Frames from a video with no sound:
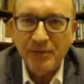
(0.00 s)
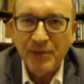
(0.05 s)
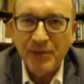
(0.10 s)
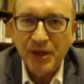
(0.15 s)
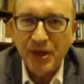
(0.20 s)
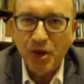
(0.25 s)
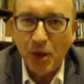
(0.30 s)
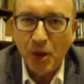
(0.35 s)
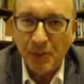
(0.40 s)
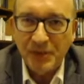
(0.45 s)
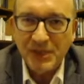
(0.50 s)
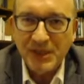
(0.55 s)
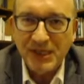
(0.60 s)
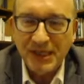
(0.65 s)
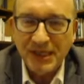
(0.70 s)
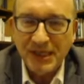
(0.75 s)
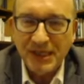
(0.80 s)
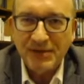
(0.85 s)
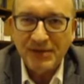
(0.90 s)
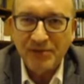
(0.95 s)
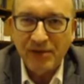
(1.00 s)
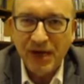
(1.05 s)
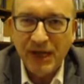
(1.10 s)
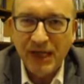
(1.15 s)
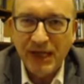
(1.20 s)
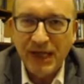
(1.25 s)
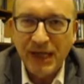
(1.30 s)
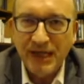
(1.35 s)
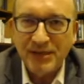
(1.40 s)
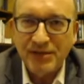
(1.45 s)
be the opposite
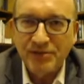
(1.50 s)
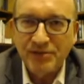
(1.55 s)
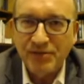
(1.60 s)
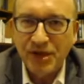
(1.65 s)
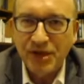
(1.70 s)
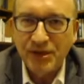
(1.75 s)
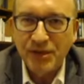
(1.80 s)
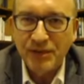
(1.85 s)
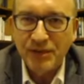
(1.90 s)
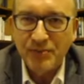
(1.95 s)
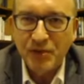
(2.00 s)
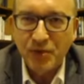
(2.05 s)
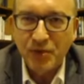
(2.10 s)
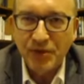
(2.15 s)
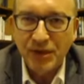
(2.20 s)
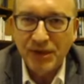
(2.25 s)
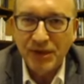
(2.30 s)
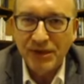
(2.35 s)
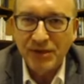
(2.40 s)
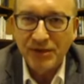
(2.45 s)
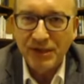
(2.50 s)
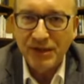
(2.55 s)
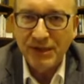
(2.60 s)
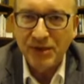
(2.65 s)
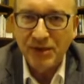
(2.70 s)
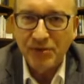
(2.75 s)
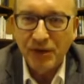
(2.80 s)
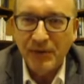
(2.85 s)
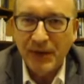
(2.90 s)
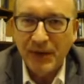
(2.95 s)
right next to Russia's border. So this
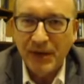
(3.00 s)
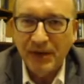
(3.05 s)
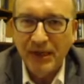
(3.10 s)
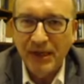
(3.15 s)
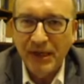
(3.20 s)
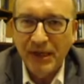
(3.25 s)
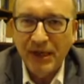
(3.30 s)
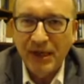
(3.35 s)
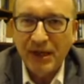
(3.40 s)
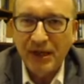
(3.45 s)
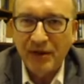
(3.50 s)
is all about